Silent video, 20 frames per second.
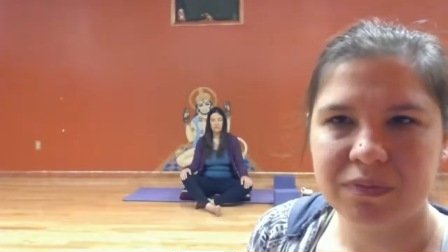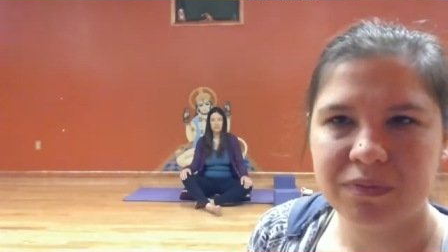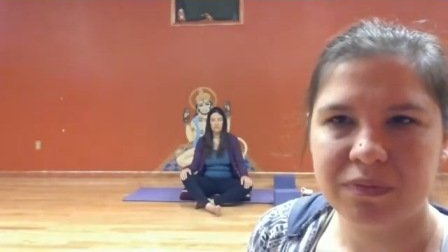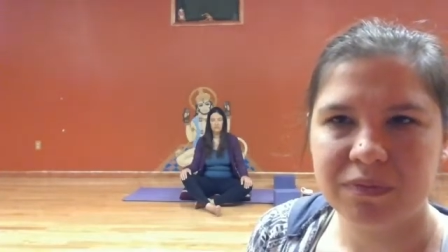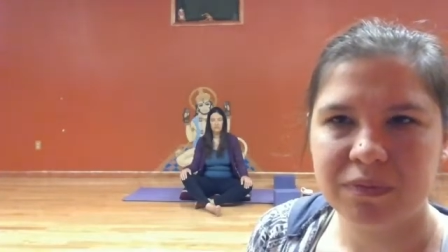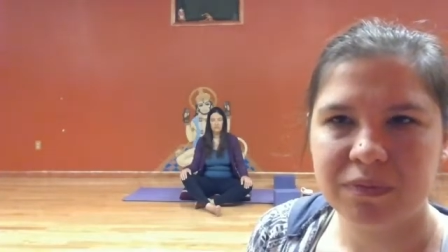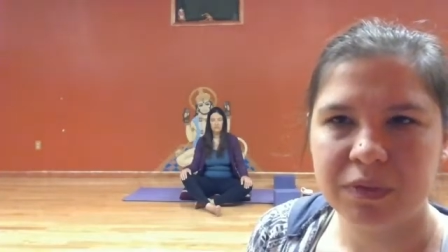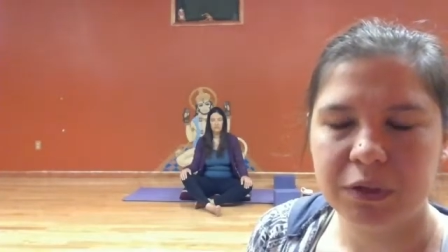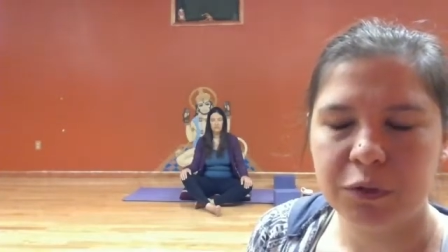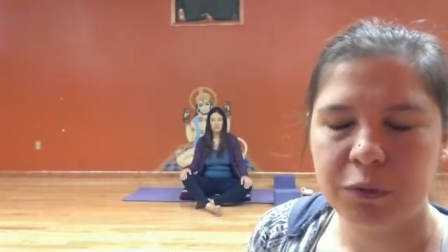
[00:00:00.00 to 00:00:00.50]

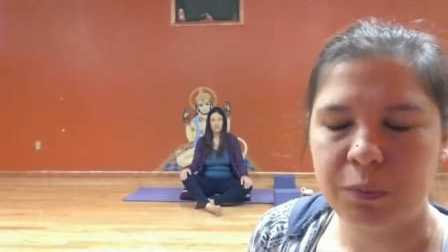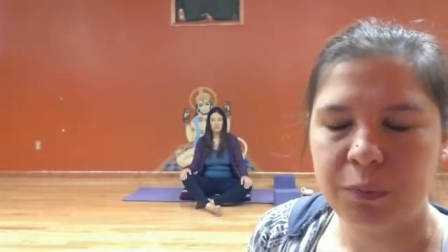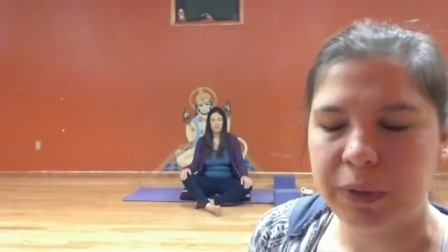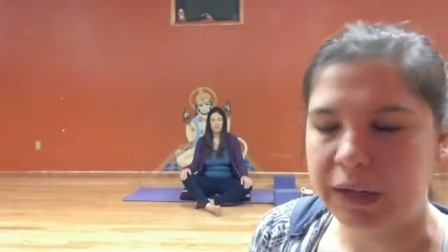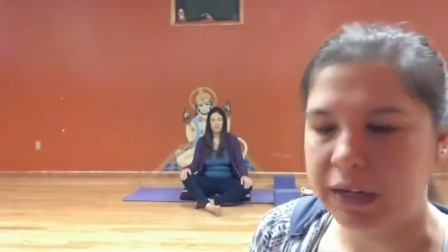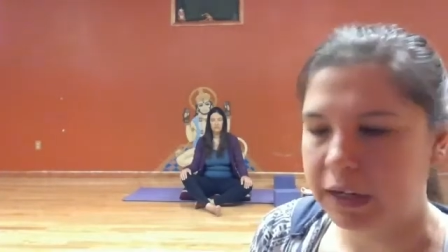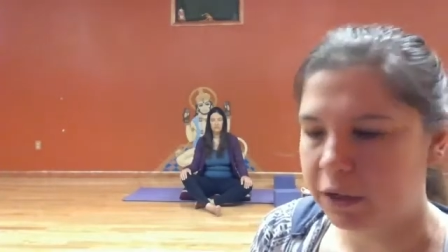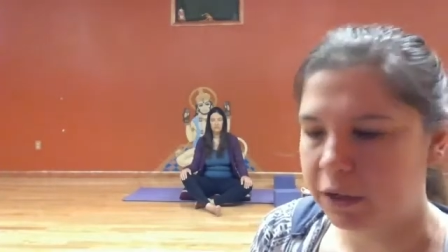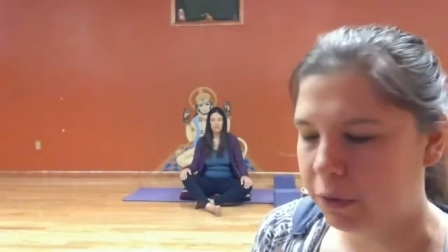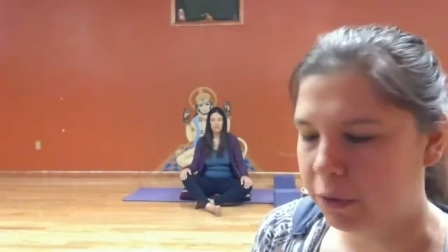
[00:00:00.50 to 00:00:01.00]
So be
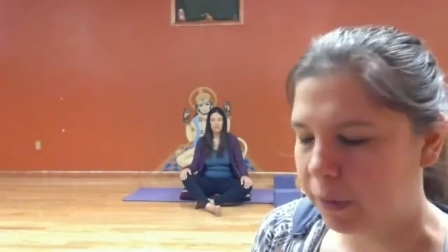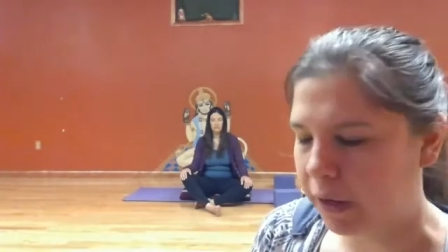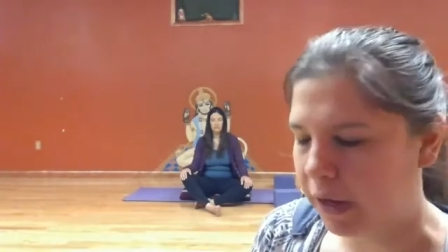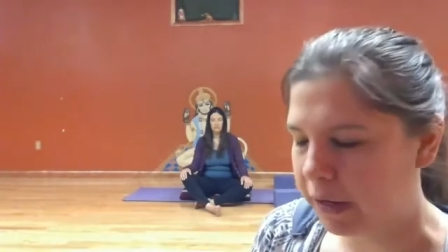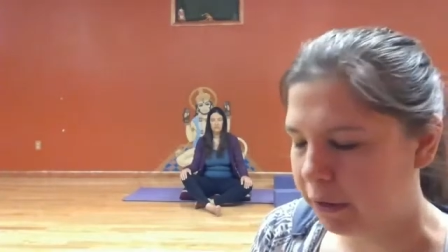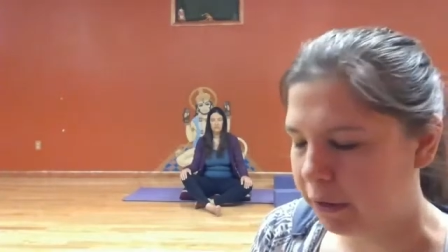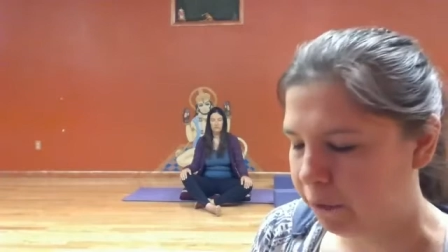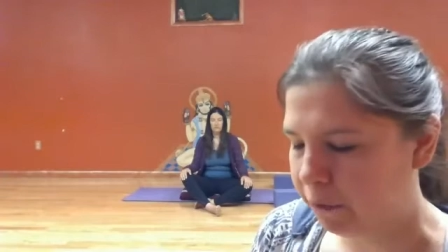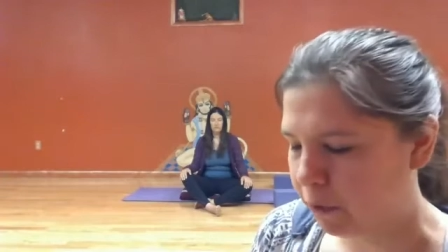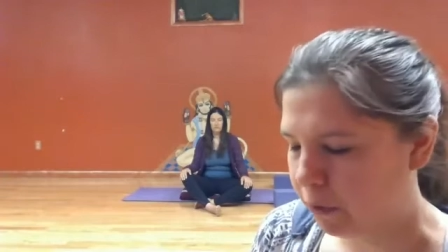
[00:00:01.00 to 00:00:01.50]
in your
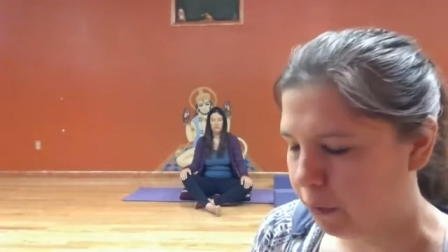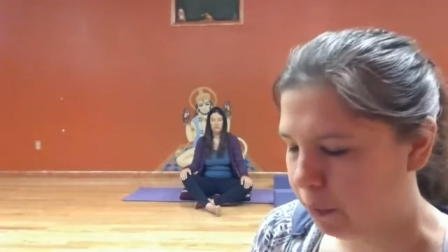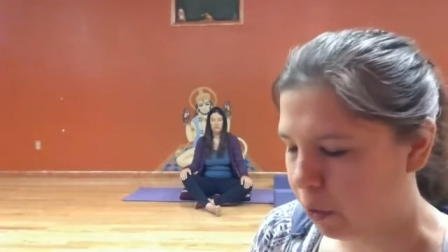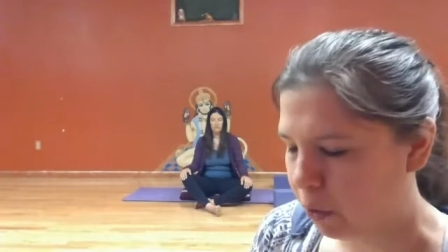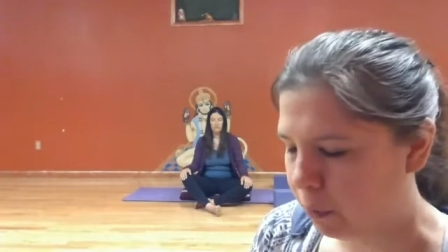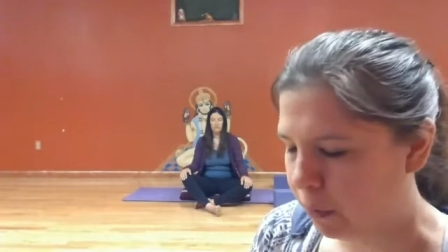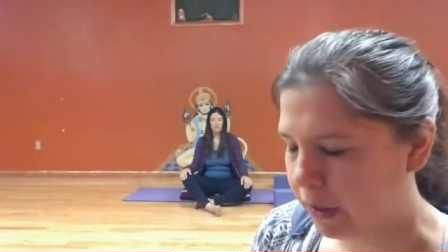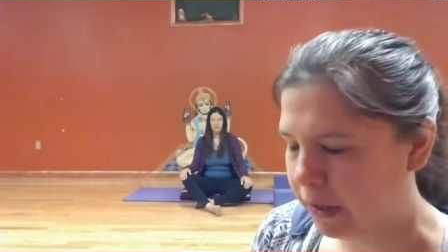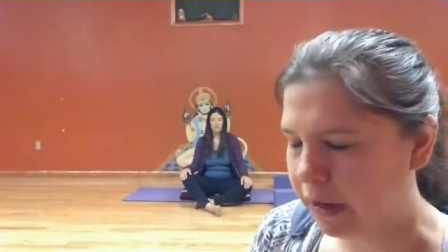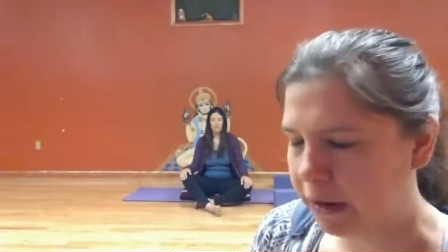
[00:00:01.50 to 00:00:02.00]
body for a
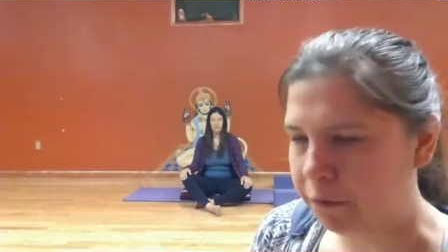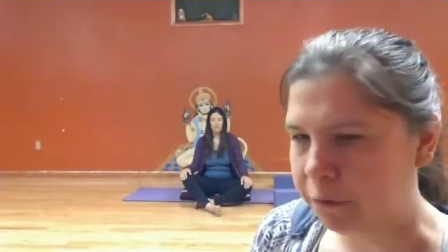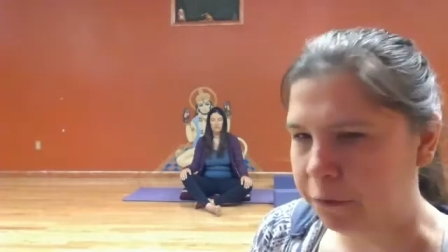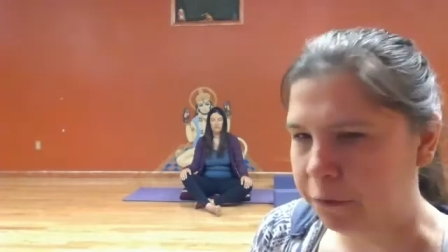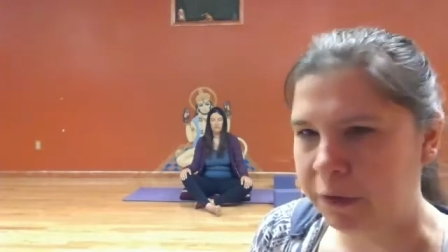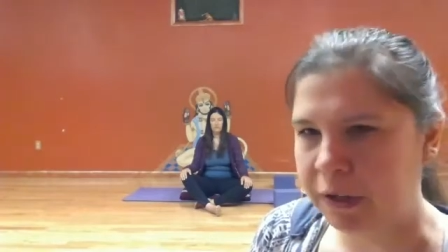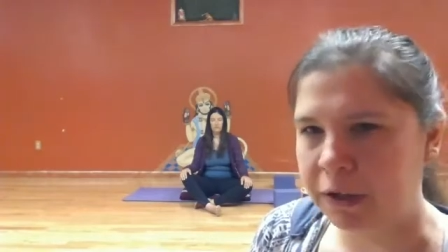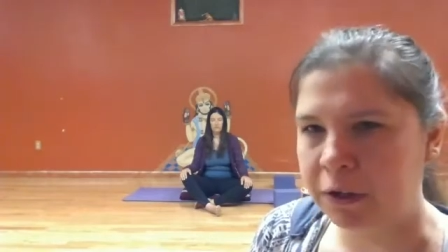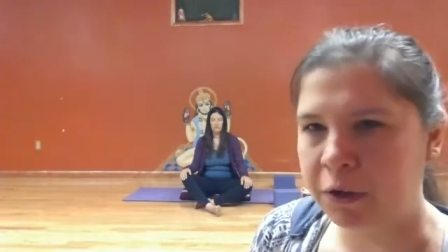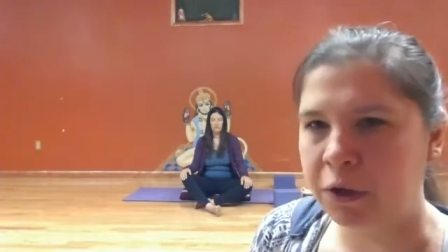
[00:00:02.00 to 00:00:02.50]
moment and
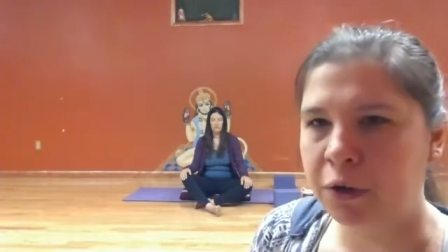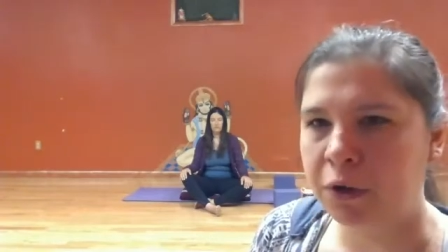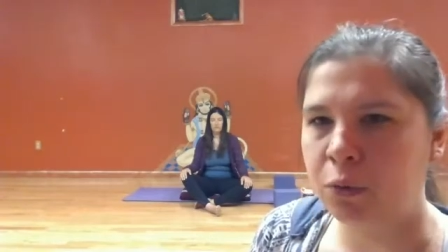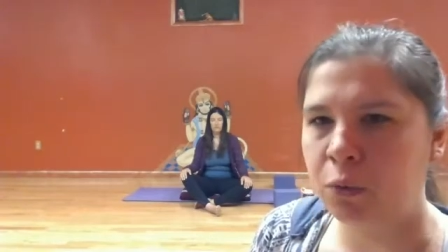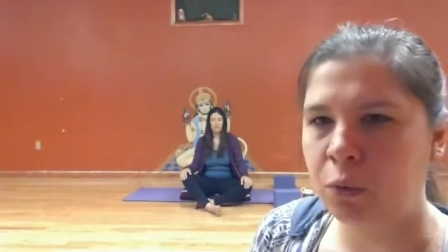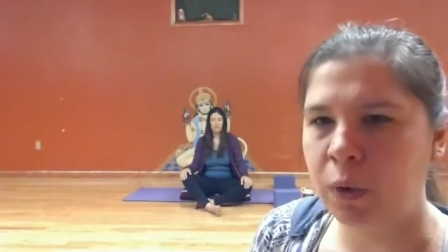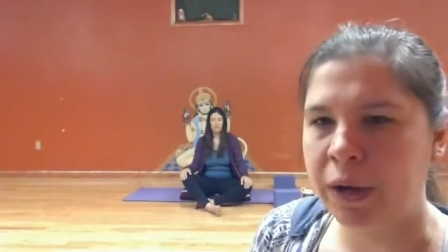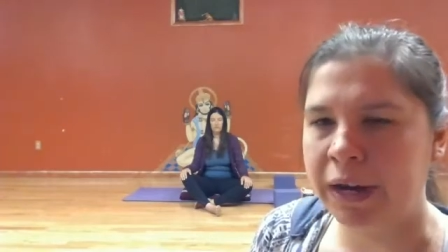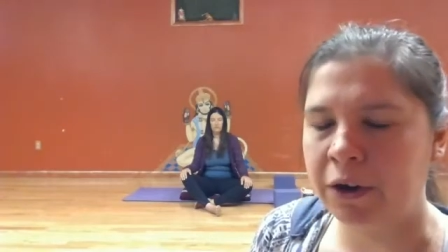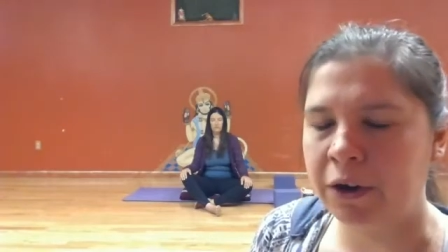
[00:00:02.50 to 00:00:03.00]

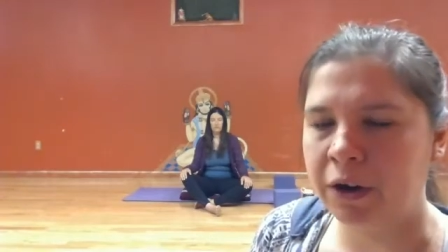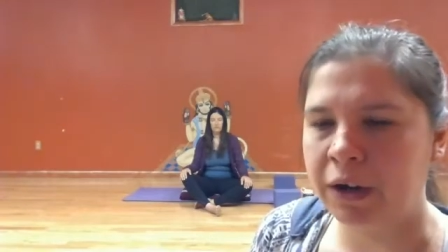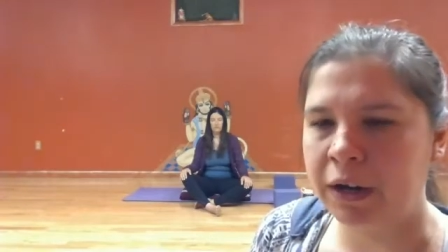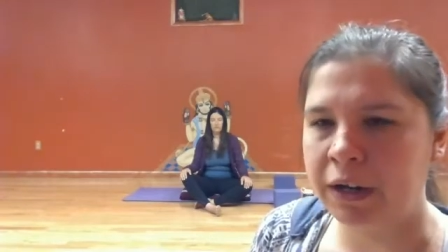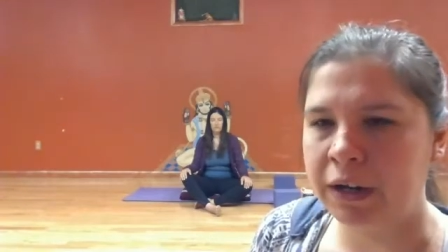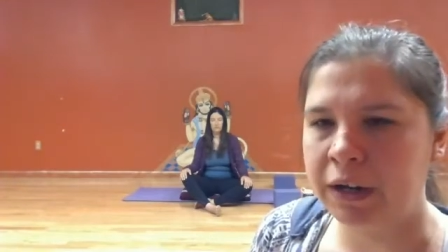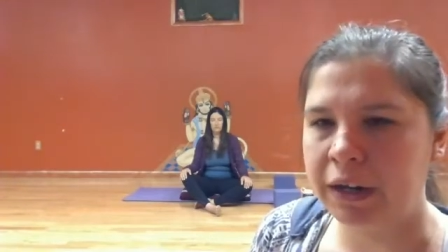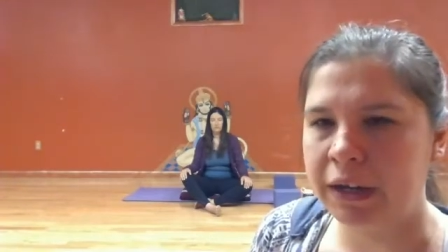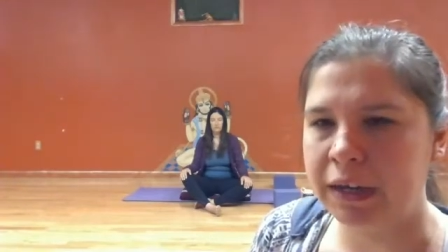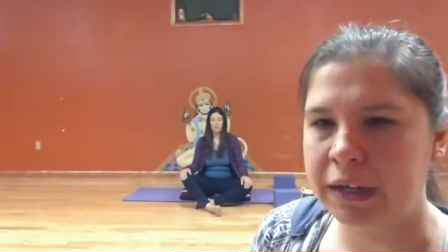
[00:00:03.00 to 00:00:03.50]
feel where
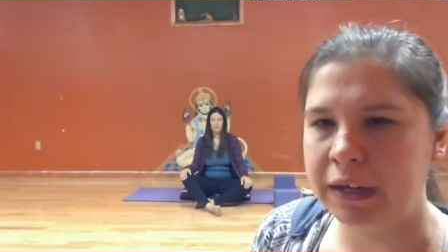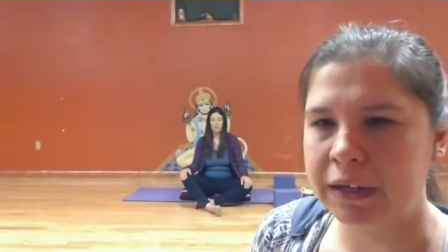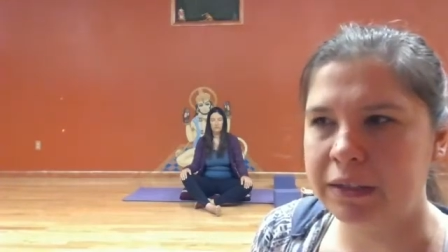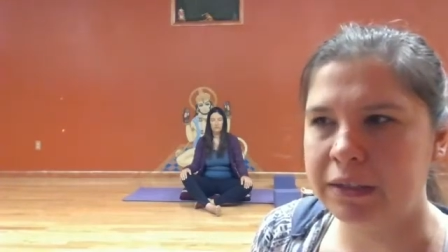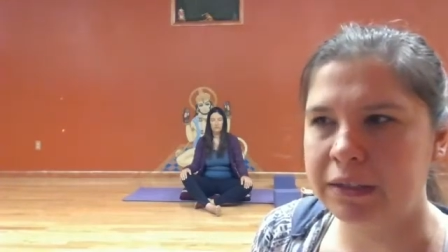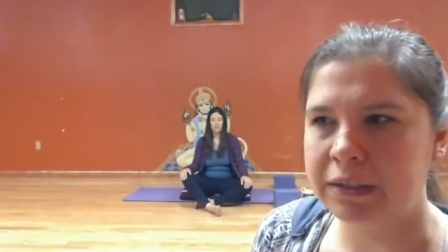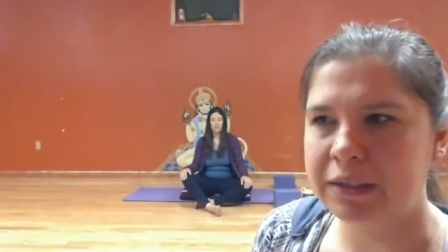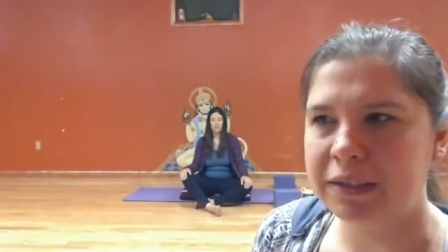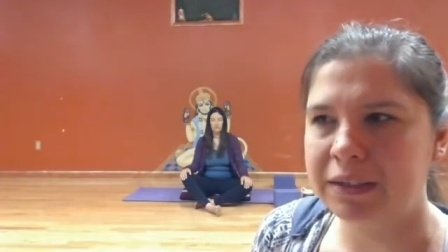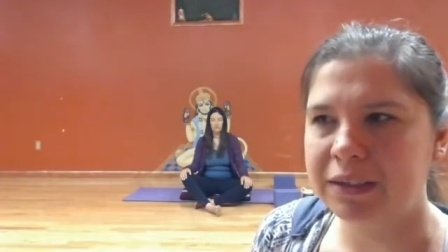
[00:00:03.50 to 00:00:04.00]
it
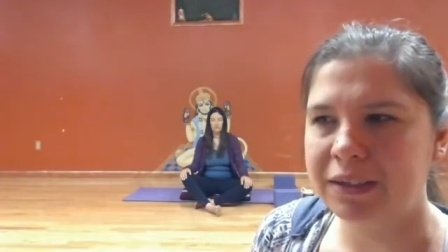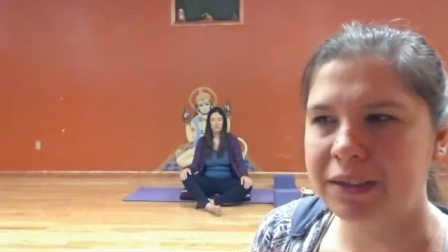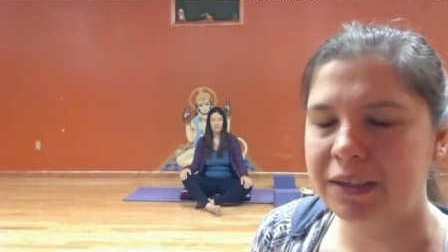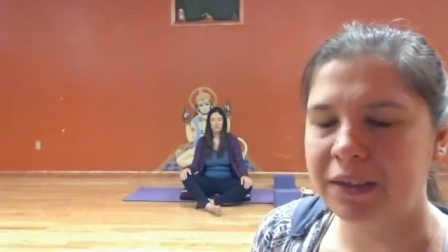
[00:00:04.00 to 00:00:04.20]
is